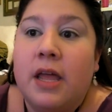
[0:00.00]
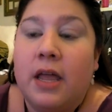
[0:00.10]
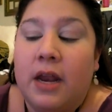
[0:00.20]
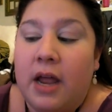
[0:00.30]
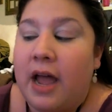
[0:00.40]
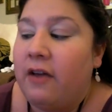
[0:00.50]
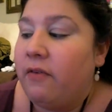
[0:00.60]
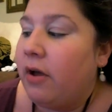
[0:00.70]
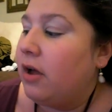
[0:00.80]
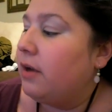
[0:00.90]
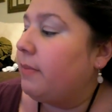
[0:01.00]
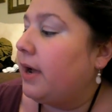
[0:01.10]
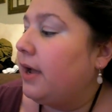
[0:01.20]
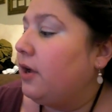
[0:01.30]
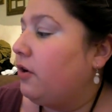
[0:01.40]
and I have on
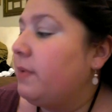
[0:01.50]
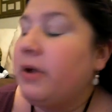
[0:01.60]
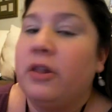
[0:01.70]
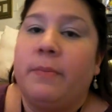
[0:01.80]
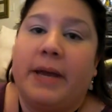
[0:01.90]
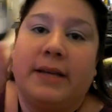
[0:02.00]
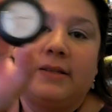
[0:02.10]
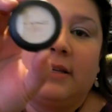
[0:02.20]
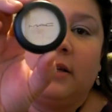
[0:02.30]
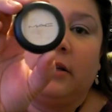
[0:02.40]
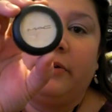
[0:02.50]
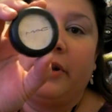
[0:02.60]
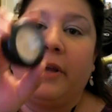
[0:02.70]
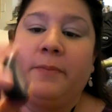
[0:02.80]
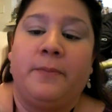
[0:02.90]
my cream color base in
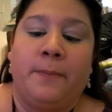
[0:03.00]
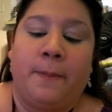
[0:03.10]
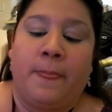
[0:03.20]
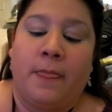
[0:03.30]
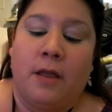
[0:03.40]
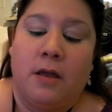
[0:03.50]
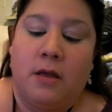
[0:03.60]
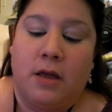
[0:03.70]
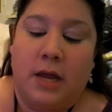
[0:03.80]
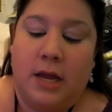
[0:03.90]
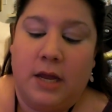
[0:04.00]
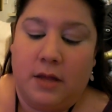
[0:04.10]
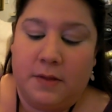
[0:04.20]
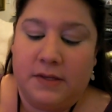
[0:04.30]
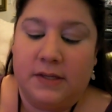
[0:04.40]
Luna.
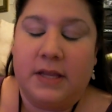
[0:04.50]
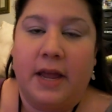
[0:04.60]
And this is